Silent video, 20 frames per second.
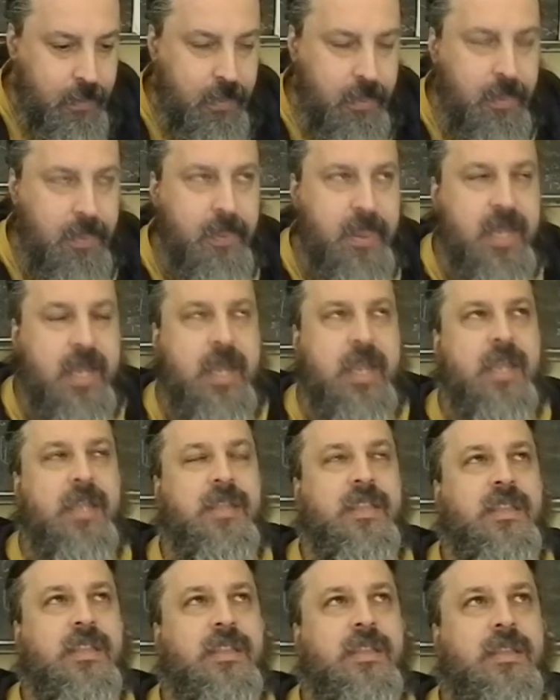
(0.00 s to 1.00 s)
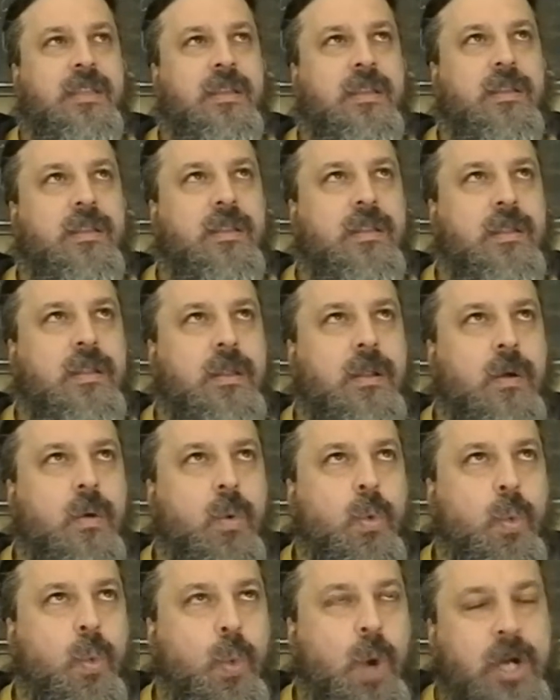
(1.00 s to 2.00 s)

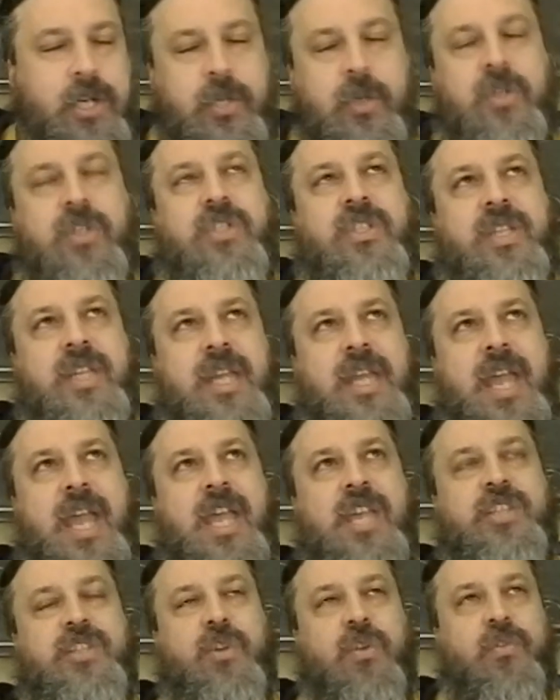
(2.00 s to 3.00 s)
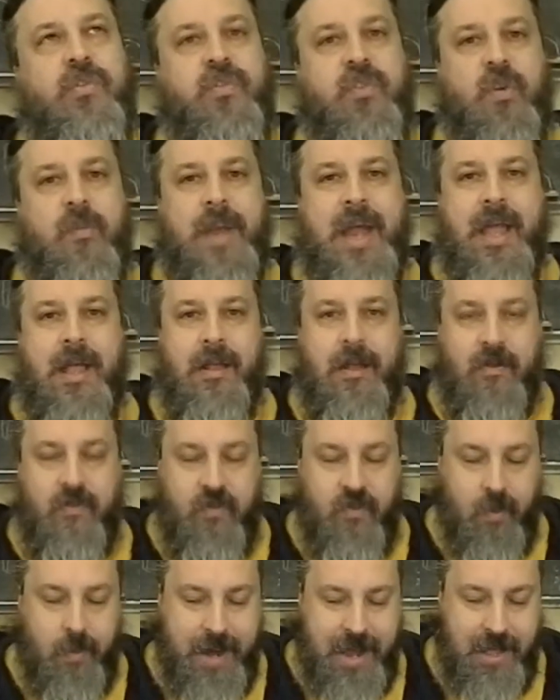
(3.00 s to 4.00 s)
What you see as your
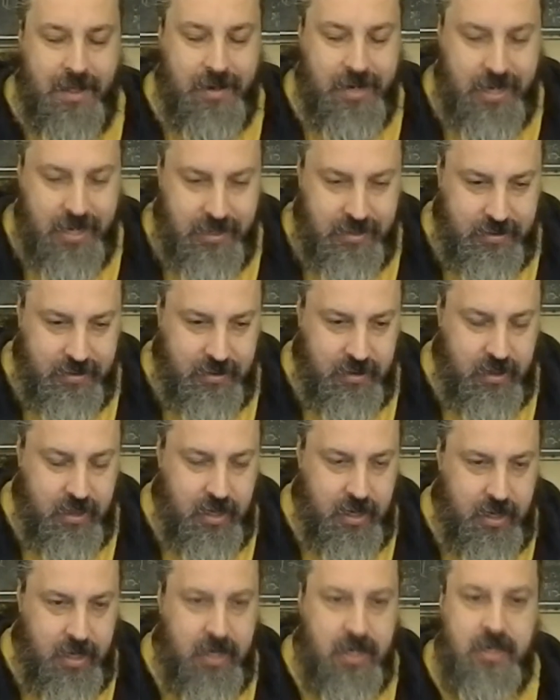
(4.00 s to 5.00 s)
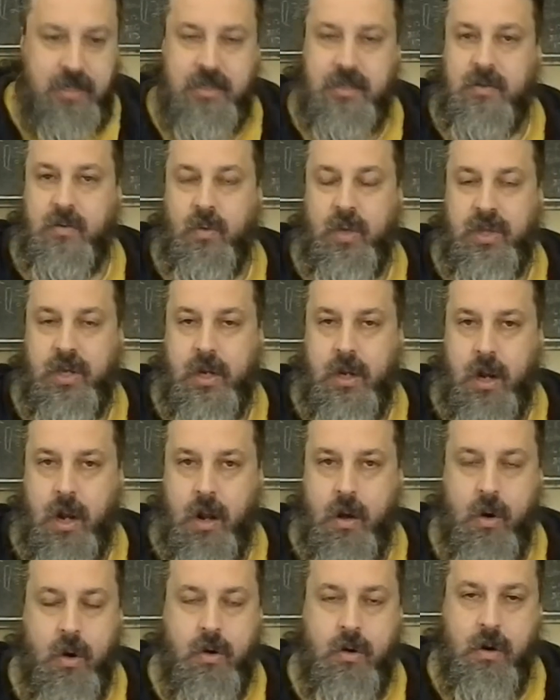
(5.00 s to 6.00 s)
formalities is what they
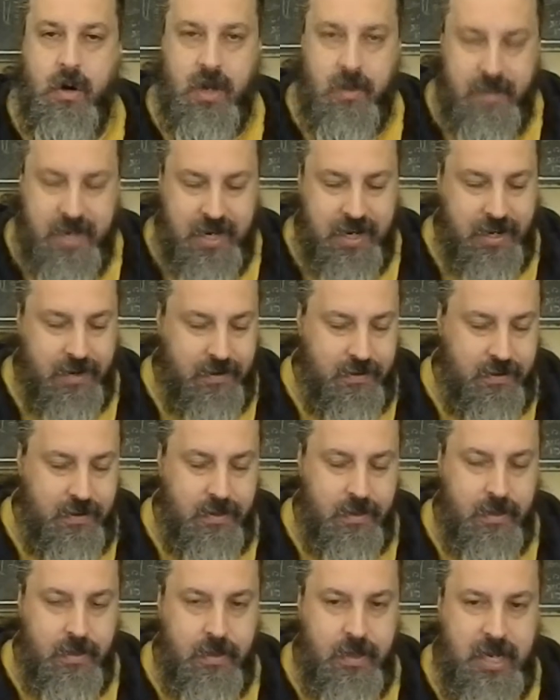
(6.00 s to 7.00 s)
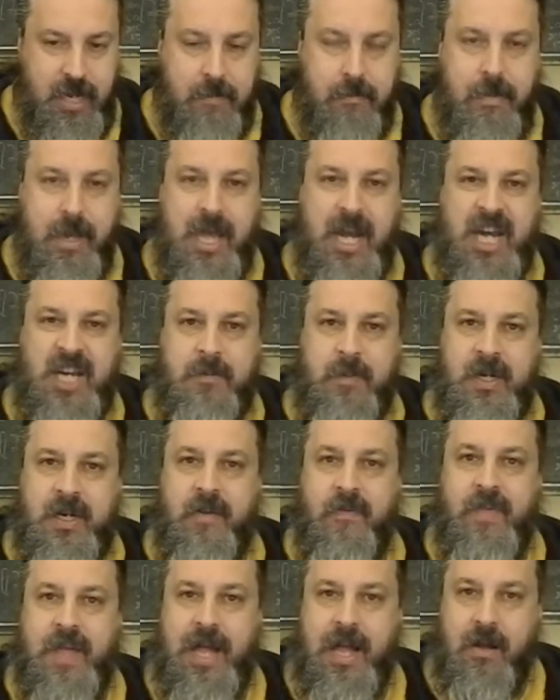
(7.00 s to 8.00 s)
call oikonomia, the management
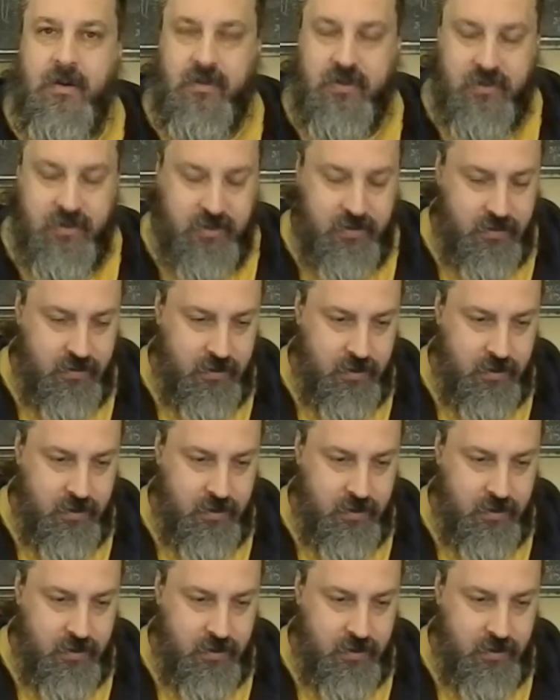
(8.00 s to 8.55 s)
of the house.